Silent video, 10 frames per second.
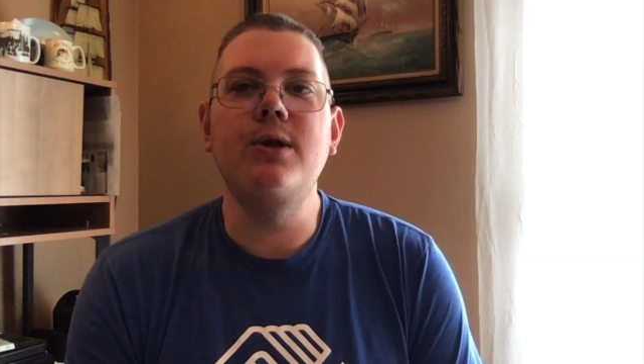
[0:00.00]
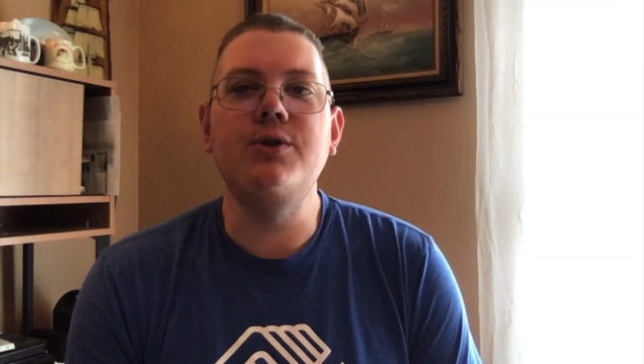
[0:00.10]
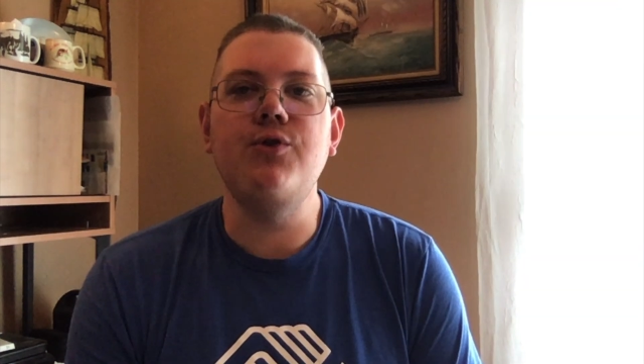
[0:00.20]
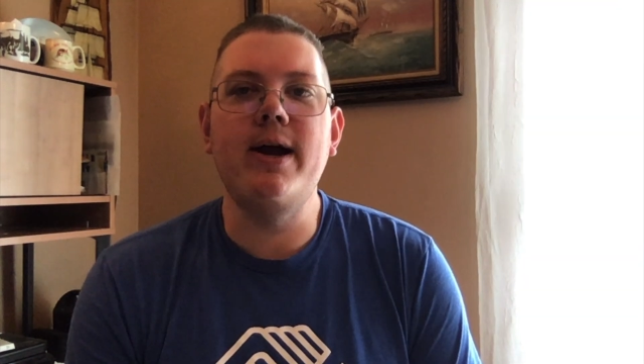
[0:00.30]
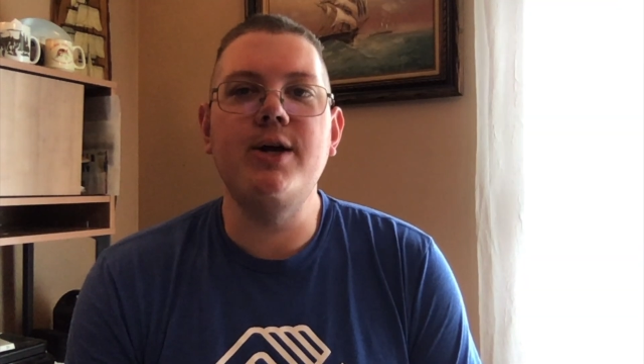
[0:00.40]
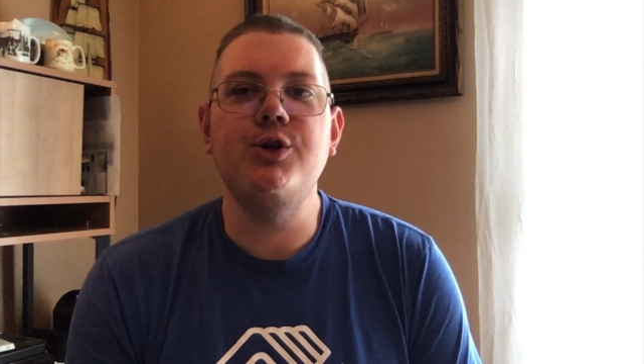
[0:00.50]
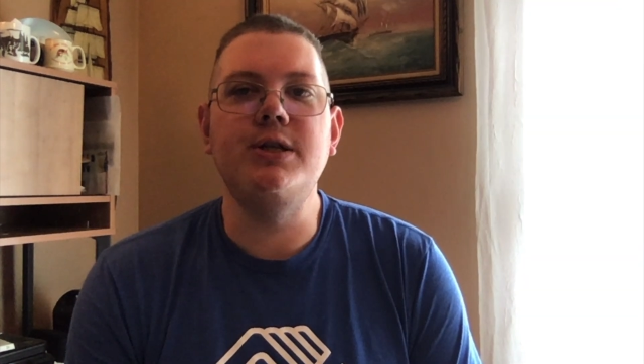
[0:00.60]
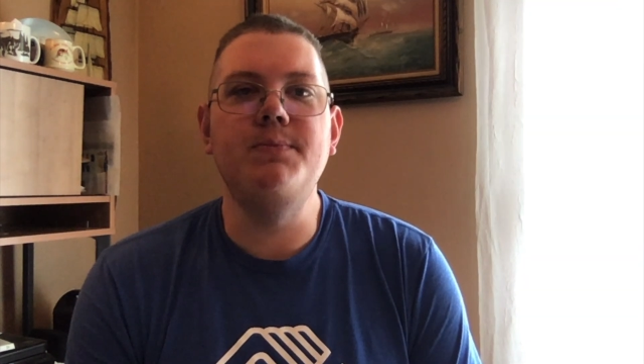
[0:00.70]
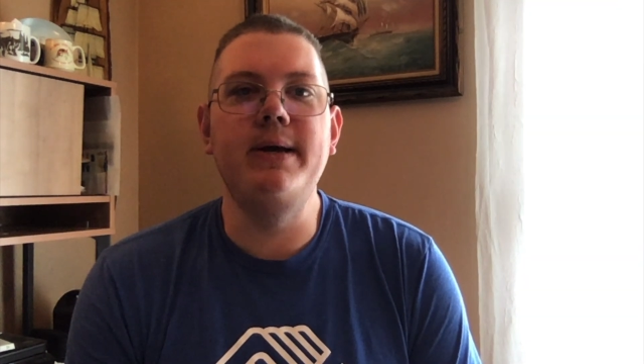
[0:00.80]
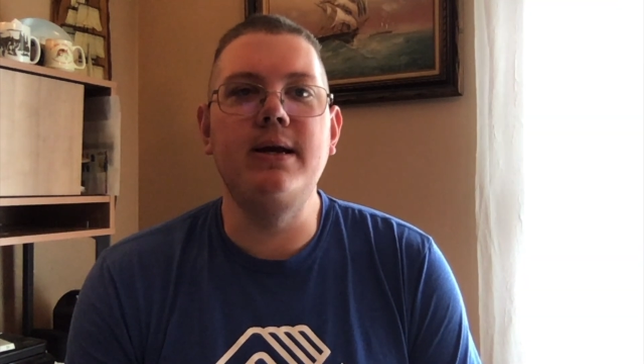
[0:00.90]

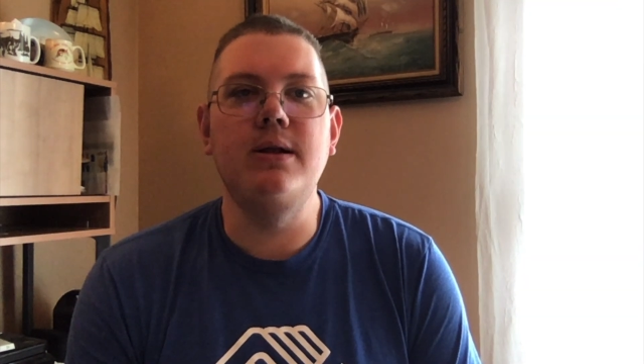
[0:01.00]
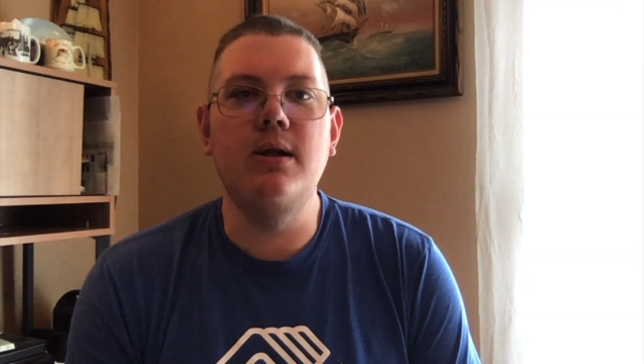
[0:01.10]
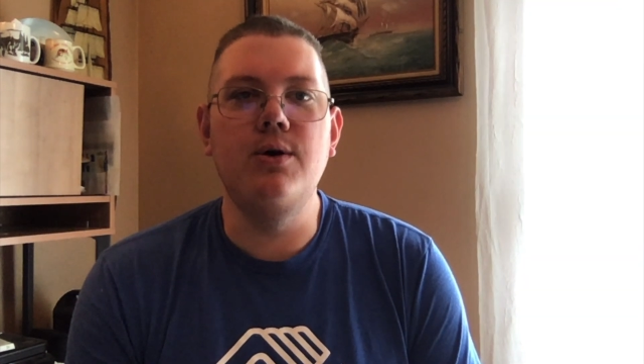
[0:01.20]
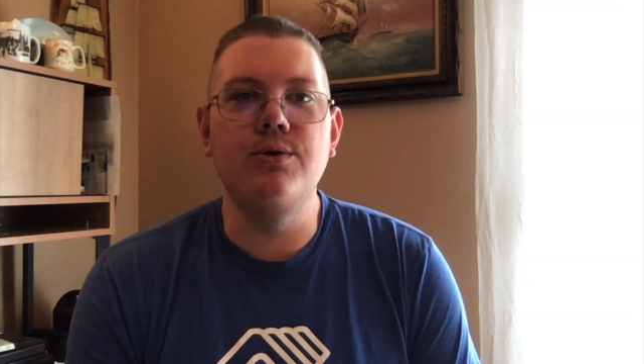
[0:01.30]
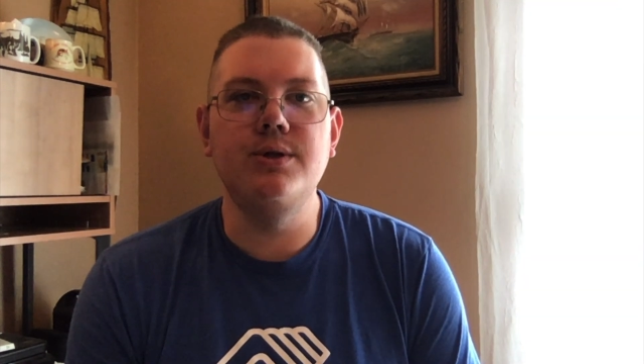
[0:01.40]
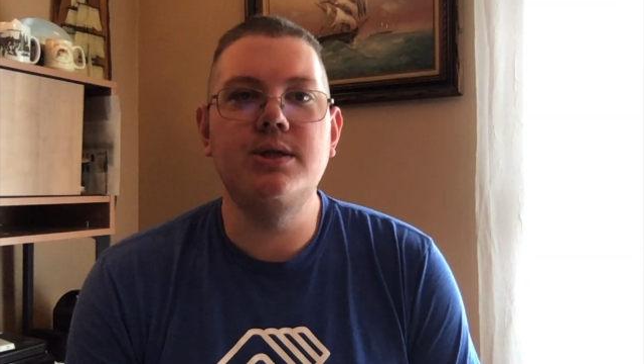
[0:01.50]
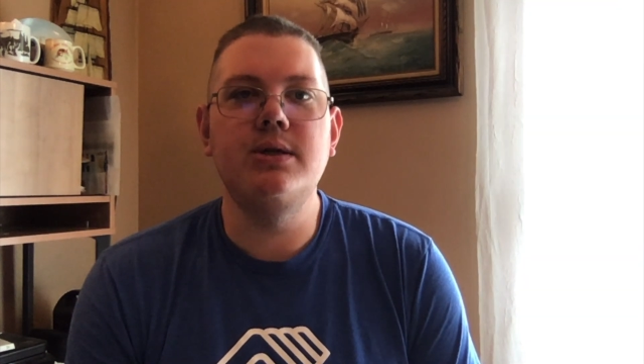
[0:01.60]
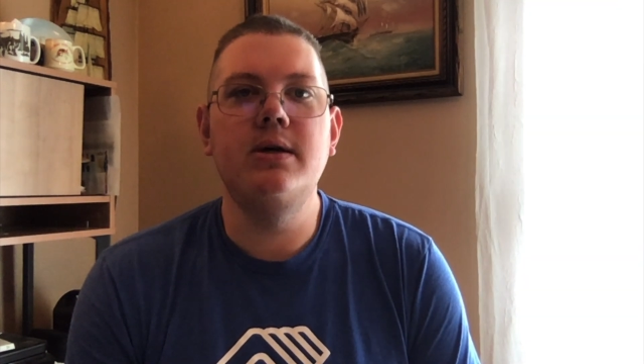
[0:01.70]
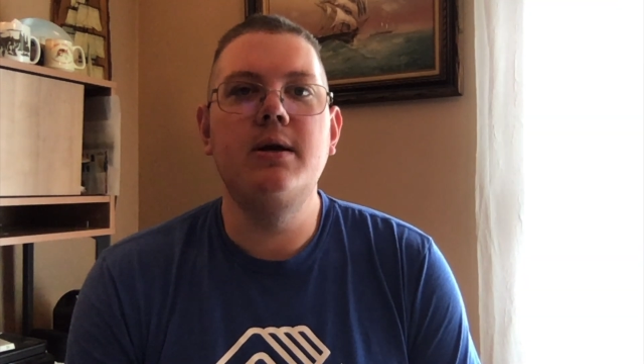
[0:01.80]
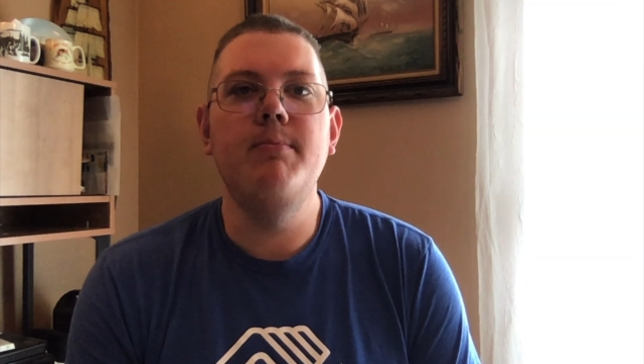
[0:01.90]
attractions being closed,
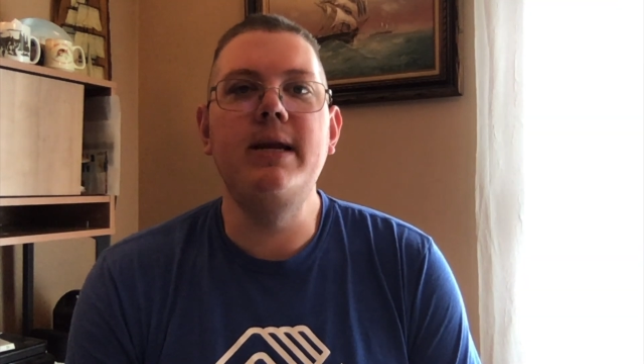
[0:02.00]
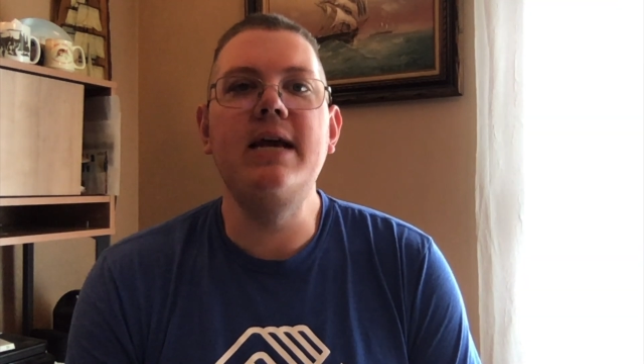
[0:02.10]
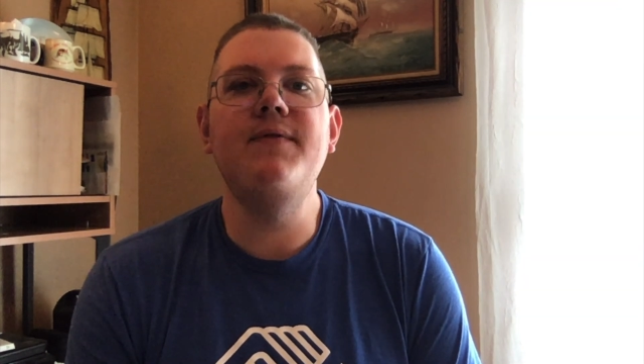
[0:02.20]
many